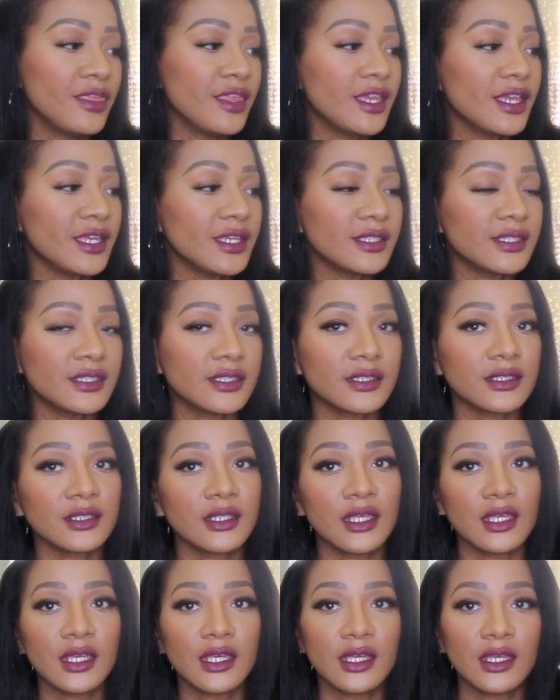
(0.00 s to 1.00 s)
this
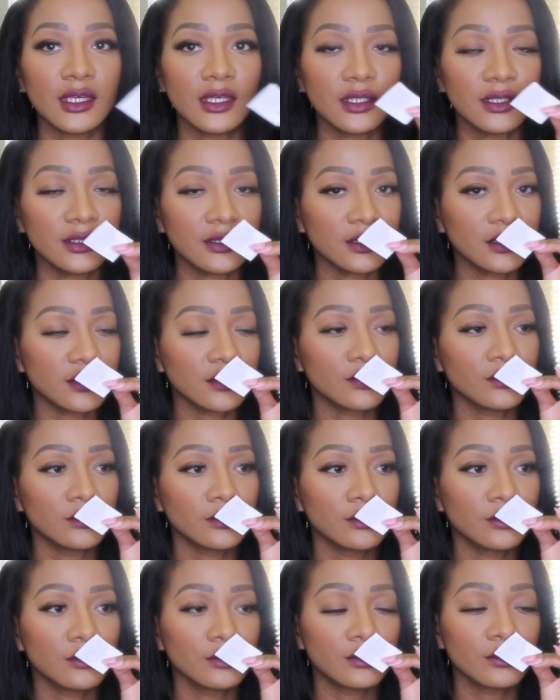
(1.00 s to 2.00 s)
is
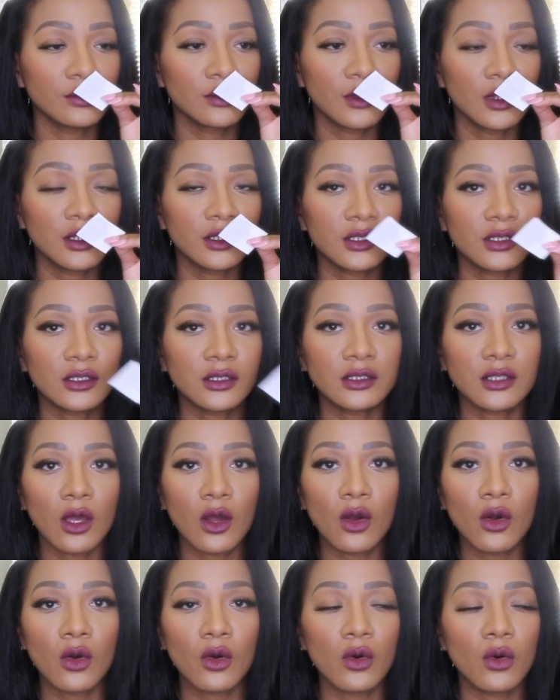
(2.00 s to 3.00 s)

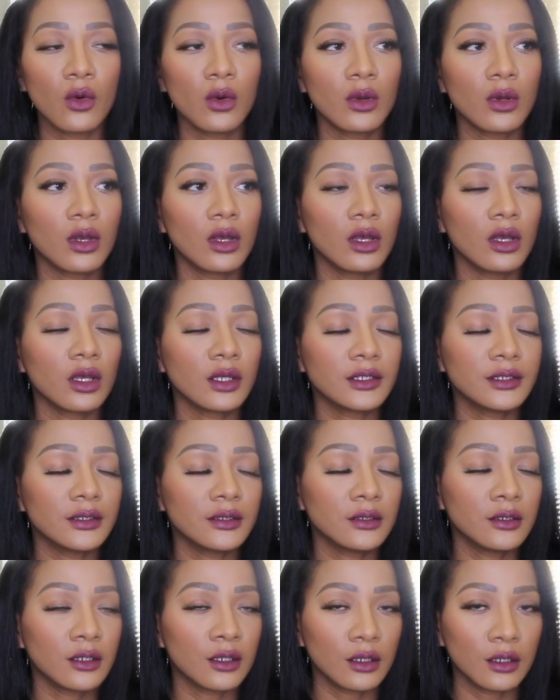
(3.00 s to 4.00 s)
so
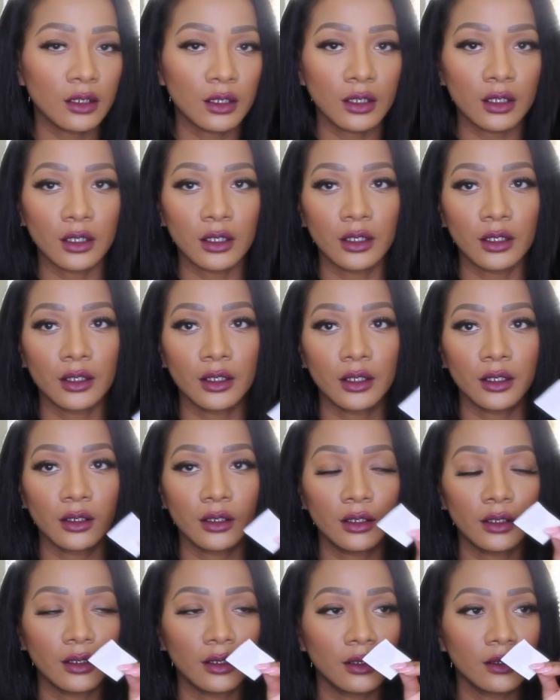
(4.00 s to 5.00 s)

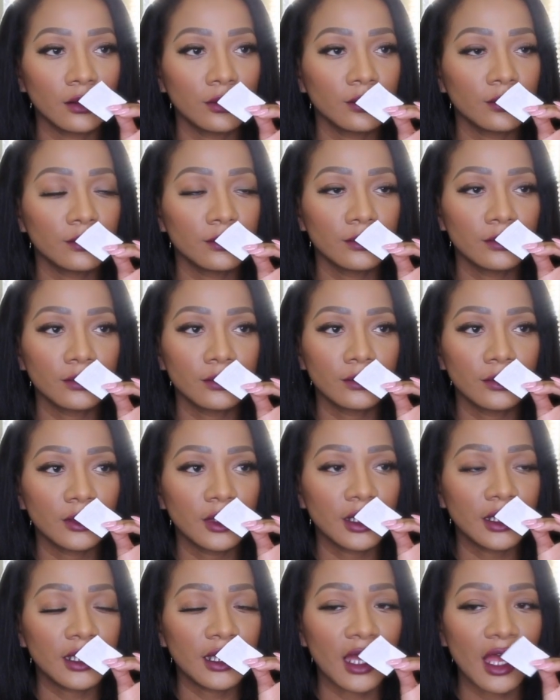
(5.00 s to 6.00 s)
good.
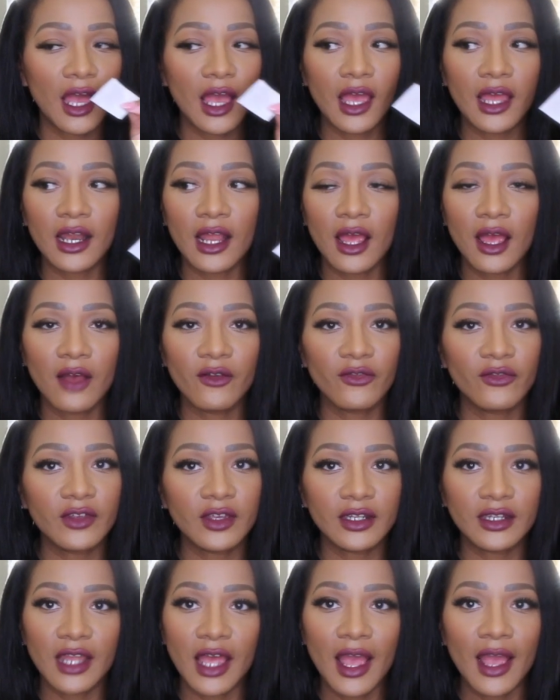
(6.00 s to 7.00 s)
God, I
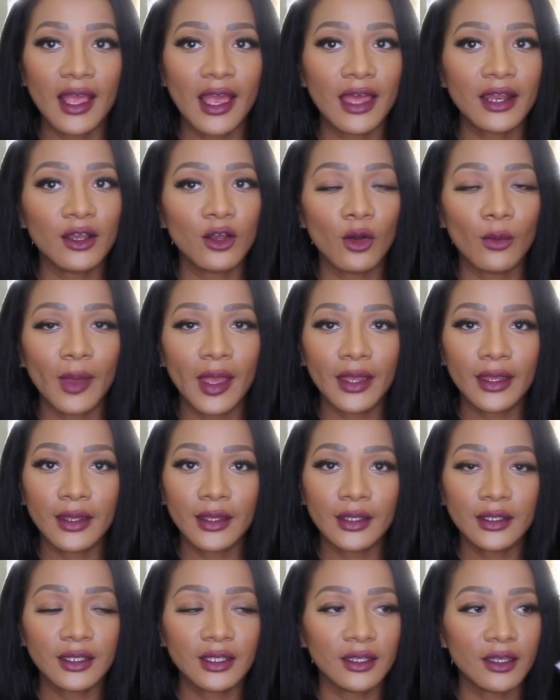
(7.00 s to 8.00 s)
feel now I gotta go back
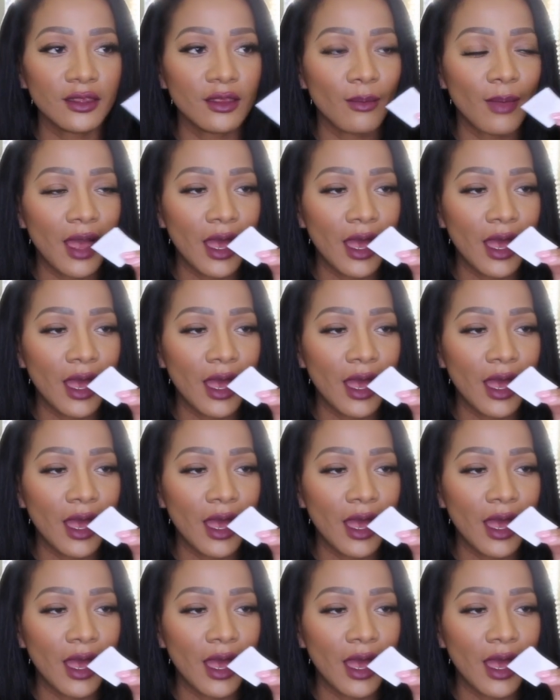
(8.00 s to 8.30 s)
and get the other